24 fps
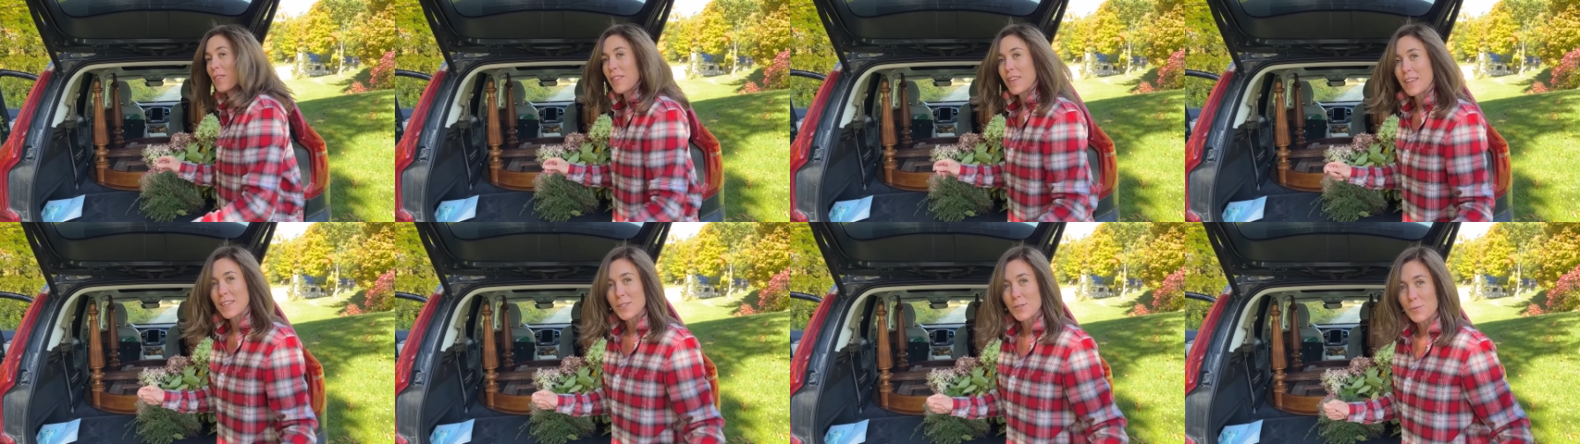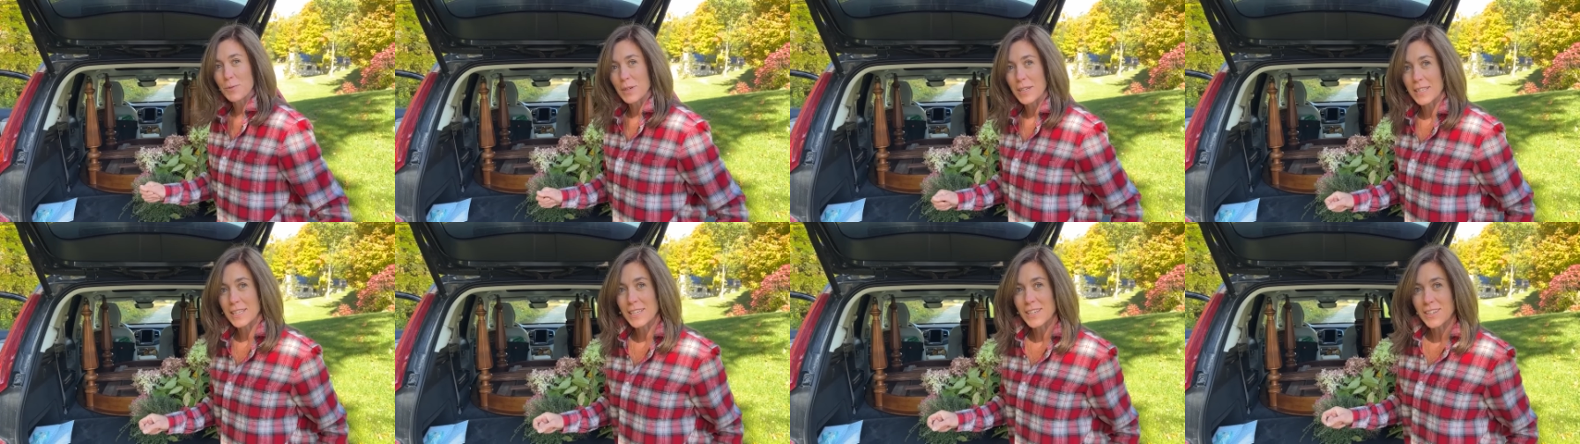thing's
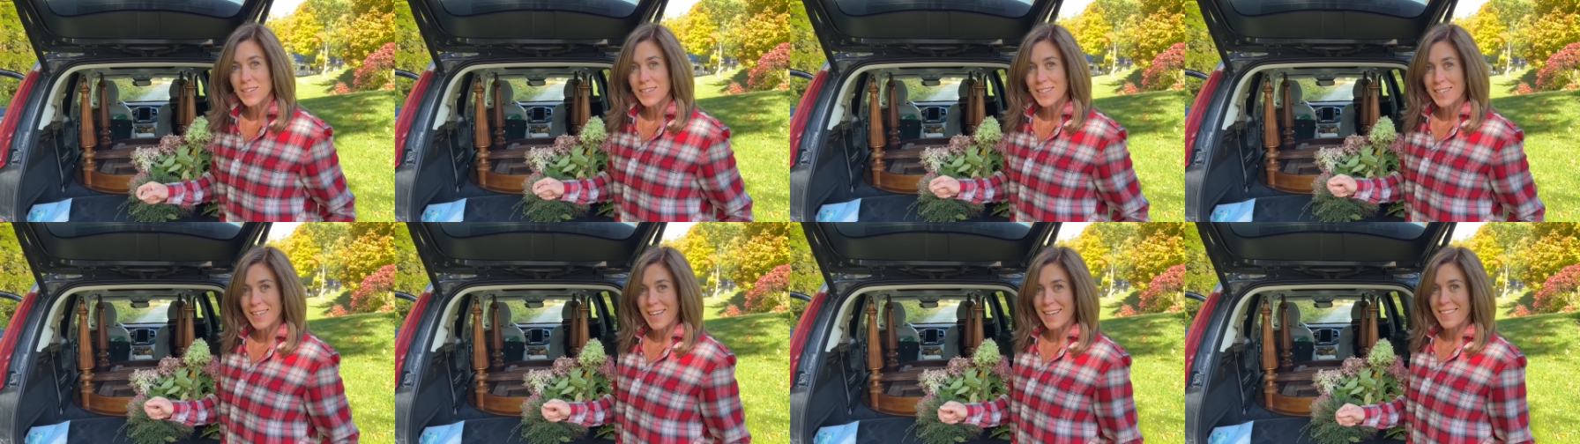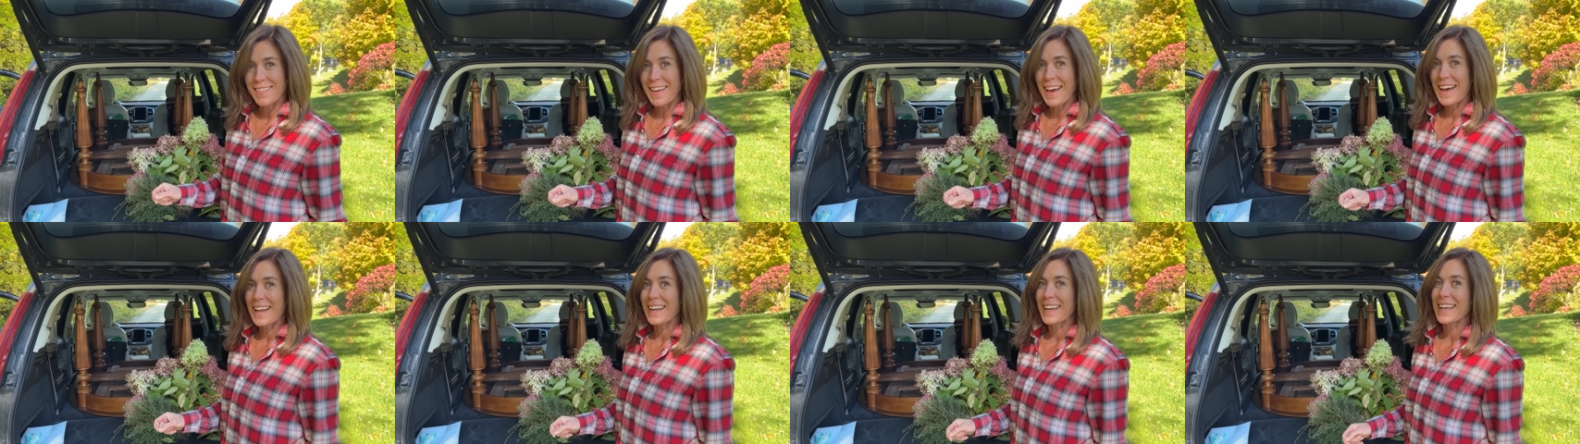really good, and
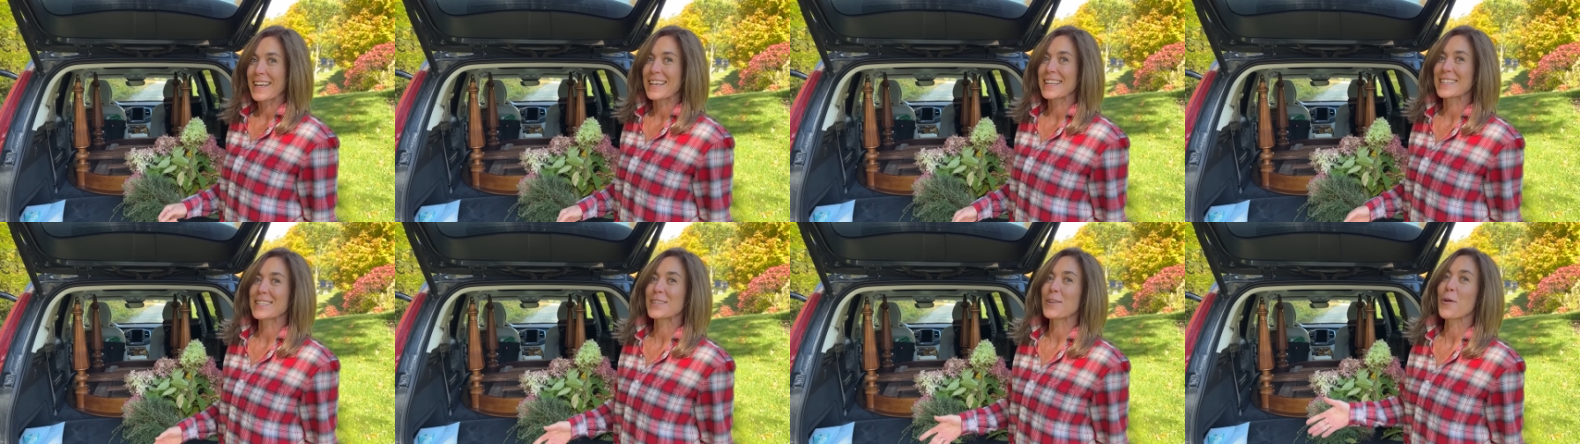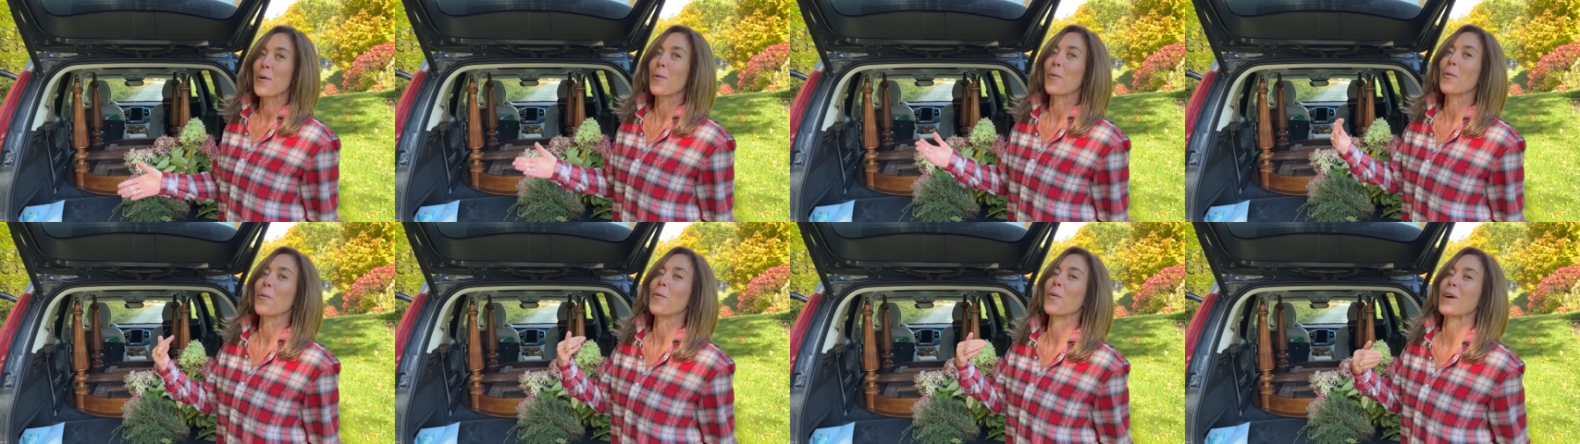that is
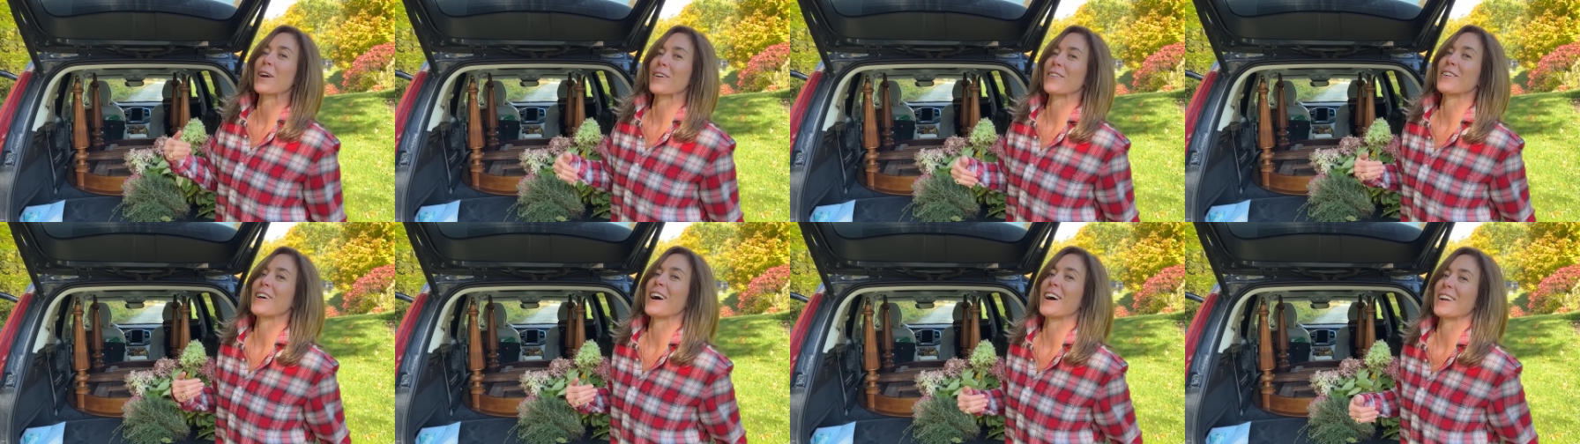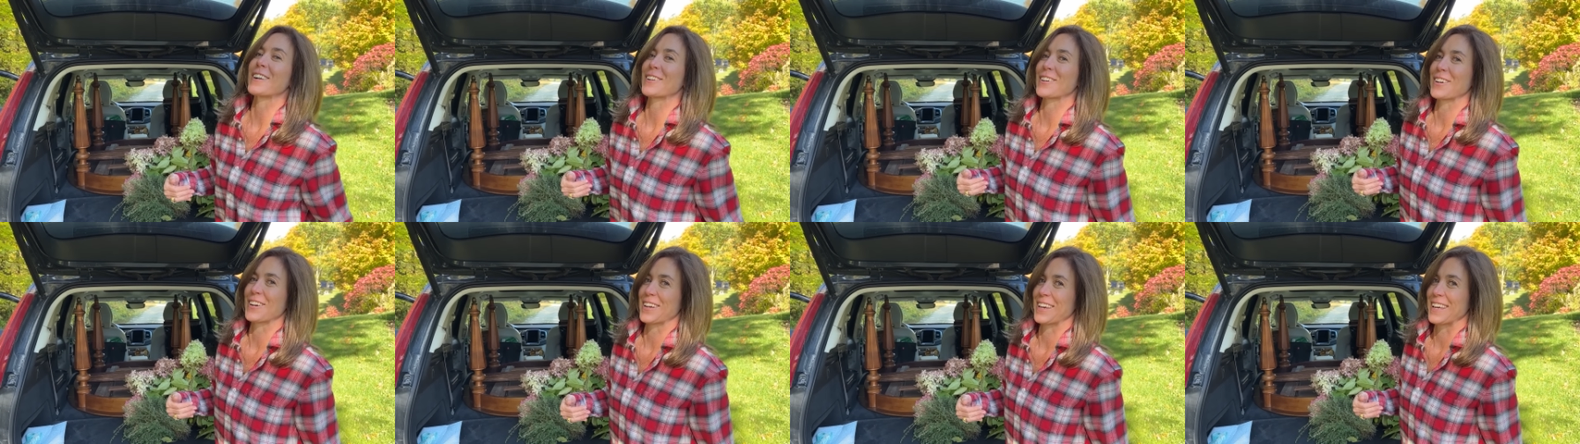we're
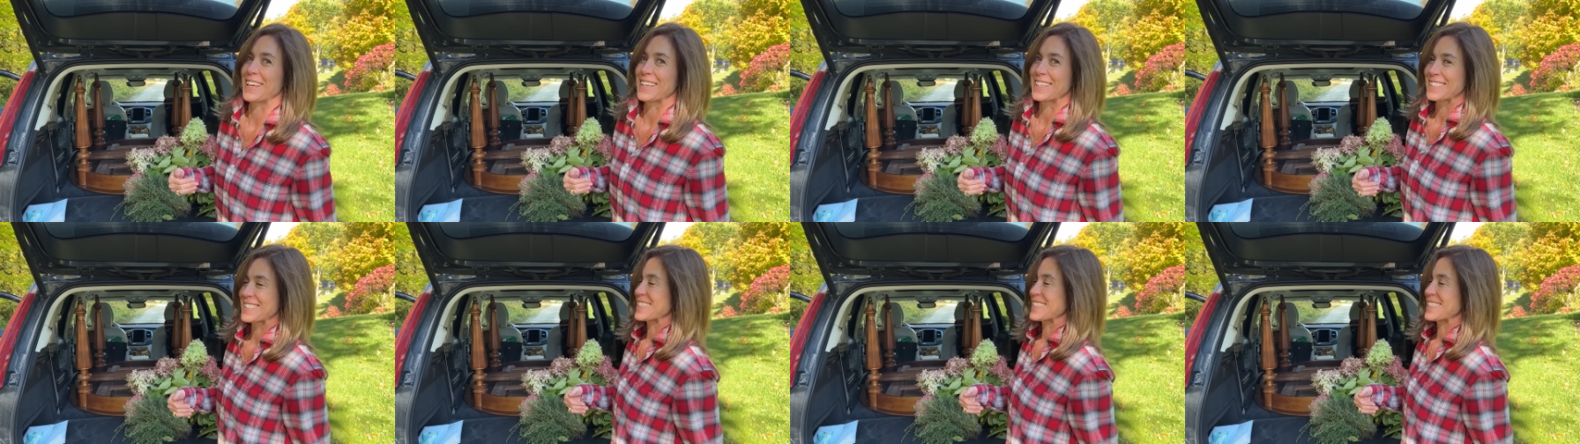not cooking